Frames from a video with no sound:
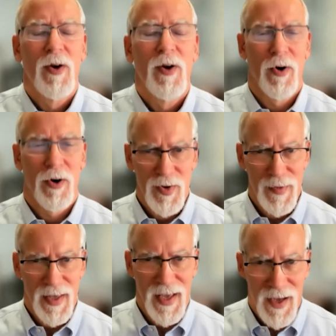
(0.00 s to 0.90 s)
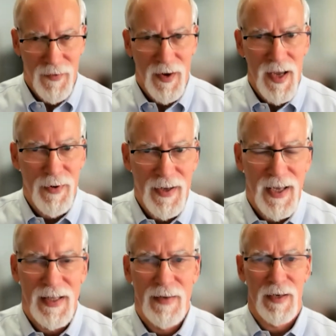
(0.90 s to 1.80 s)
or you may have
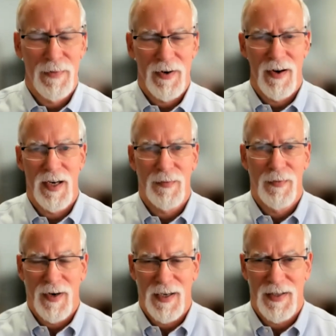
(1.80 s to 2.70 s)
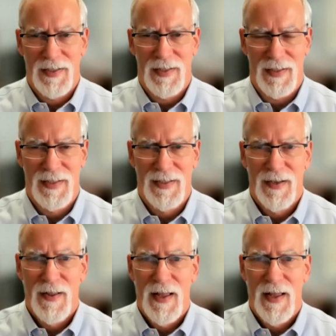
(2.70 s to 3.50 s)
hyperkalemic periodic paralysis.